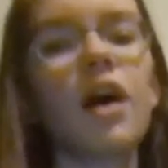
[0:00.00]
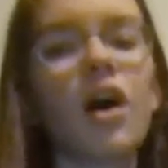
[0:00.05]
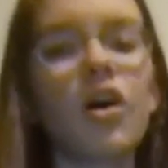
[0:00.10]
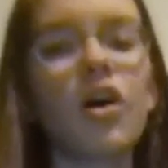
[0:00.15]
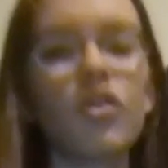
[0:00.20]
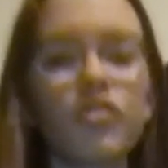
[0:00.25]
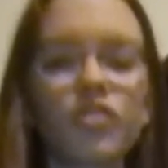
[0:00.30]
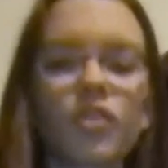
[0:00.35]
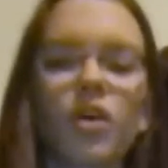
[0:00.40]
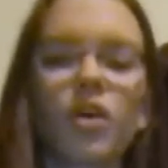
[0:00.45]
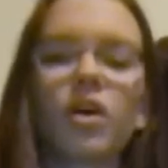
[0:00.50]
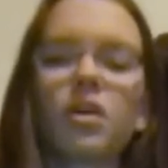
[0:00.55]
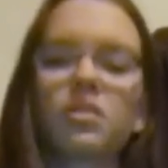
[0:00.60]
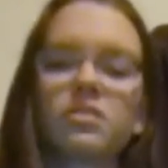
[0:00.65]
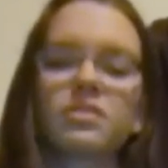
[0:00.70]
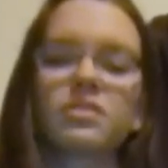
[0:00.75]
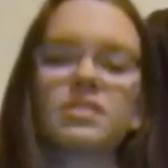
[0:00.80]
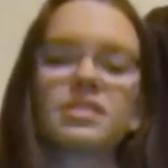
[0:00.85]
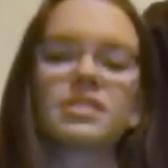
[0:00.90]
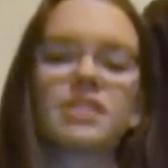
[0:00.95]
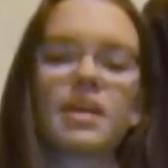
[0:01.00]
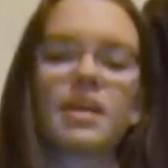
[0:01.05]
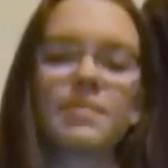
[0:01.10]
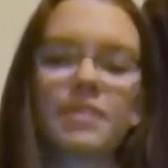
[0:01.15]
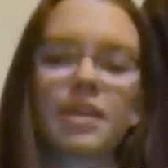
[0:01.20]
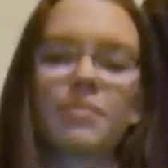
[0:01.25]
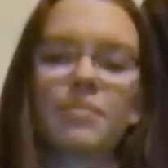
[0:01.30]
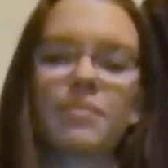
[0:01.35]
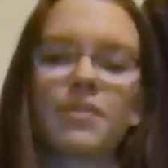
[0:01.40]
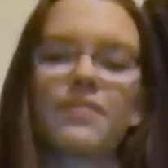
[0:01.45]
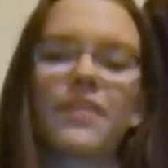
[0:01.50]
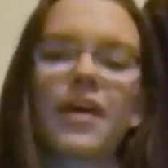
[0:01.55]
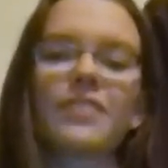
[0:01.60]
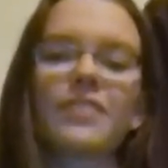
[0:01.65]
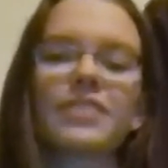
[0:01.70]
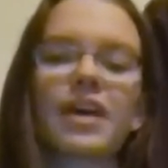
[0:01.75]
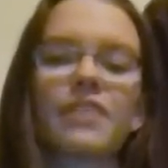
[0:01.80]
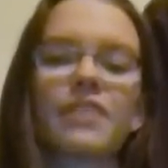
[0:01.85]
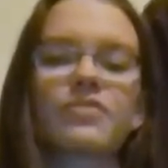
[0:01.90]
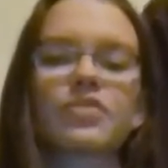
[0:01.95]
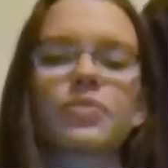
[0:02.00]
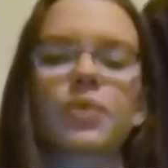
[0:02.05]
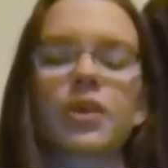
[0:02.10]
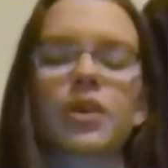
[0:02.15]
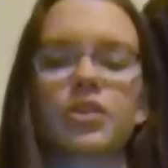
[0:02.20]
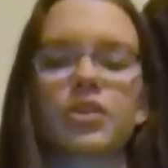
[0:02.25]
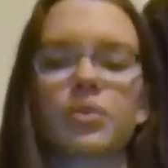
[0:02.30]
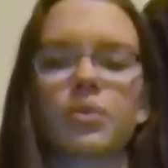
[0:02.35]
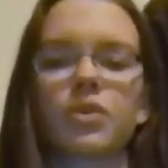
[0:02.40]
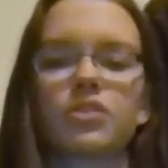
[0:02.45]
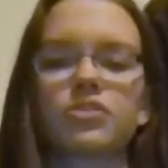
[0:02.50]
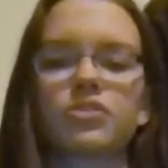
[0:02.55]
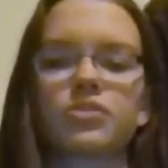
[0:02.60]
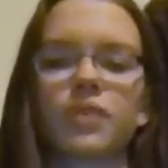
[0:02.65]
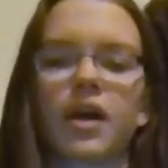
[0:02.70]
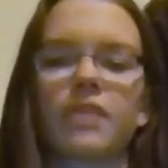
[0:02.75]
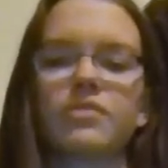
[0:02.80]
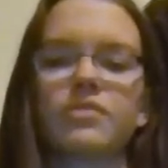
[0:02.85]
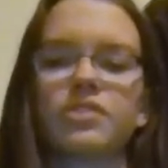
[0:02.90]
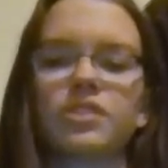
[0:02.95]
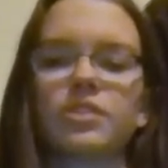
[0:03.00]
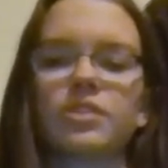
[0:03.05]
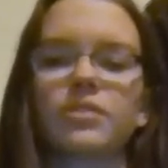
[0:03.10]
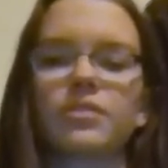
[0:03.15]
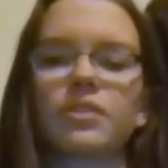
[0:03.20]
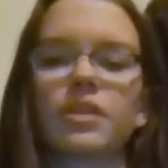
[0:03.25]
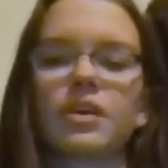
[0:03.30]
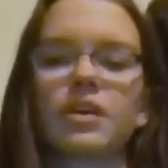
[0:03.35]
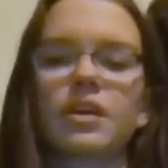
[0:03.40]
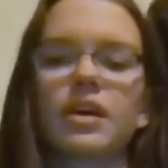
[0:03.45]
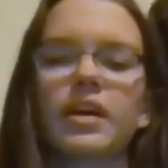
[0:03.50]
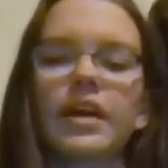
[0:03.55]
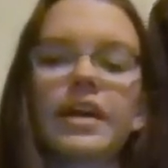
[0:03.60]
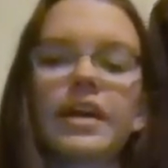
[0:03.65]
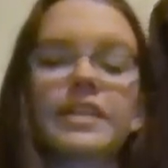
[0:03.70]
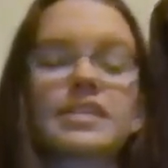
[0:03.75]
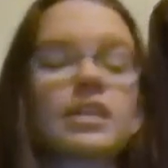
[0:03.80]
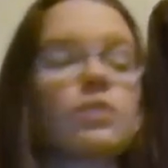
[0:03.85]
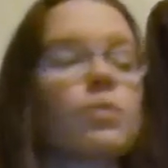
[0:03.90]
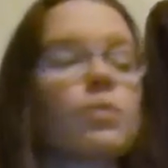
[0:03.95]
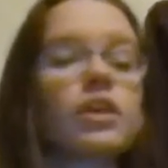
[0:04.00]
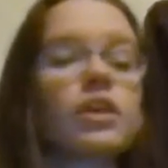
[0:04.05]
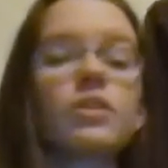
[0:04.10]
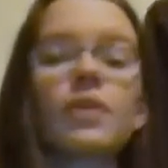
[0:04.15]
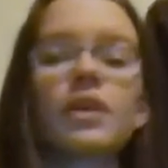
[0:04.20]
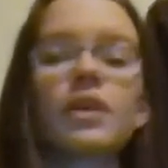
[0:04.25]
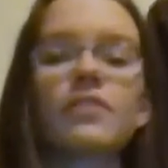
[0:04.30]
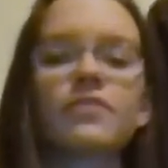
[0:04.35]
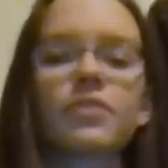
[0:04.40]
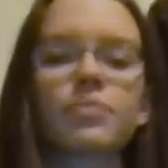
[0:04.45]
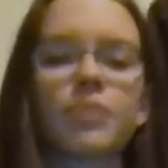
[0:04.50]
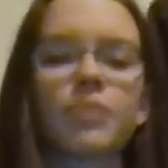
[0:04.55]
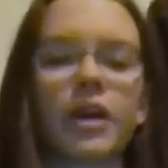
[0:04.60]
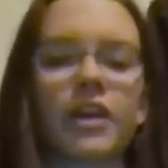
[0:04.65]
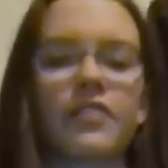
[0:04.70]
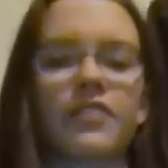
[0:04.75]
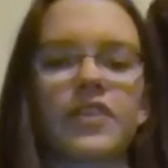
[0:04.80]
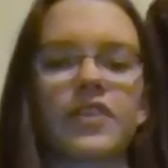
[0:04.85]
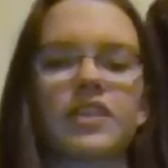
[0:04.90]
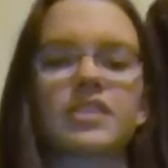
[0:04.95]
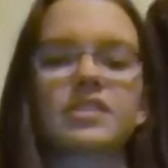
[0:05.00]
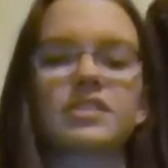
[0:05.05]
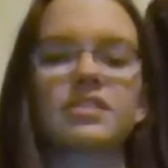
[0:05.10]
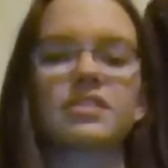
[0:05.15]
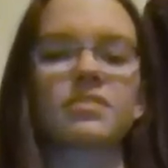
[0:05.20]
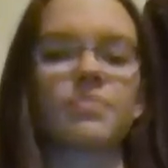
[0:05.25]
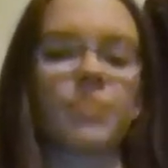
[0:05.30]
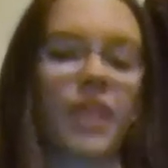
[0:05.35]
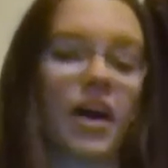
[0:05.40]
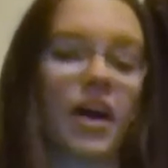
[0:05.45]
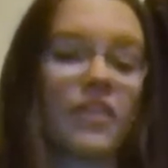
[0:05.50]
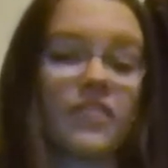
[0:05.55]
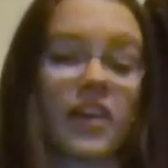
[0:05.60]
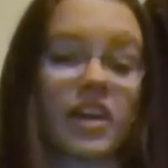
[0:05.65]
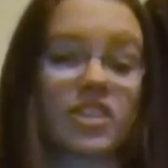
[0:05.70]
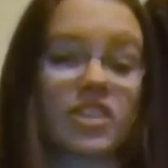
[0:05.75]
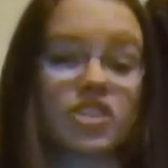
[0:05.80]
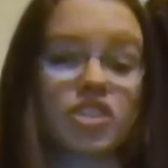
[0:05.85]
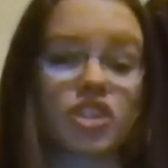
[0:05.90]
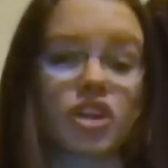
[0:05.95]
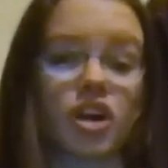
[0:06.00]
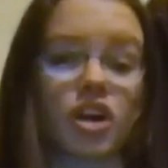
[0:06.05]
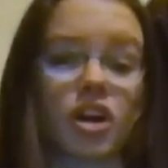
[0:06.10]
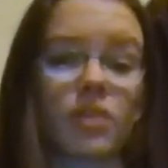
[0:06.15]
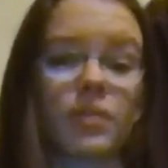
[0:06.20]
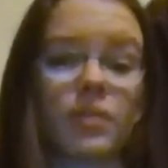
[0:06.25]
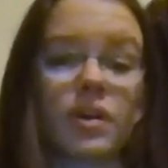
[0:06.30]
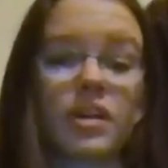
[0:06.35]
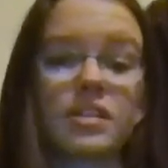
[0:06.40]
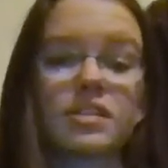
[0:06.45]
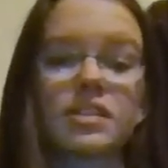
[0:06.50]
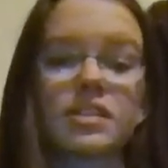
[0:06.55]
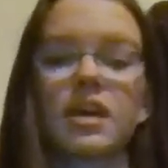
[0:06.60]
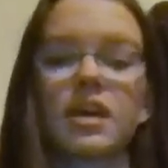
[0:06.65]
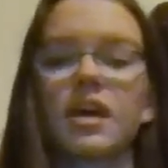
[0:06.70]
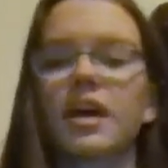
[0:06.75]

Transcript: Overall, STEM can be found everywhere in the world around you. It's in what you ate for breakfast, how fast your car runs,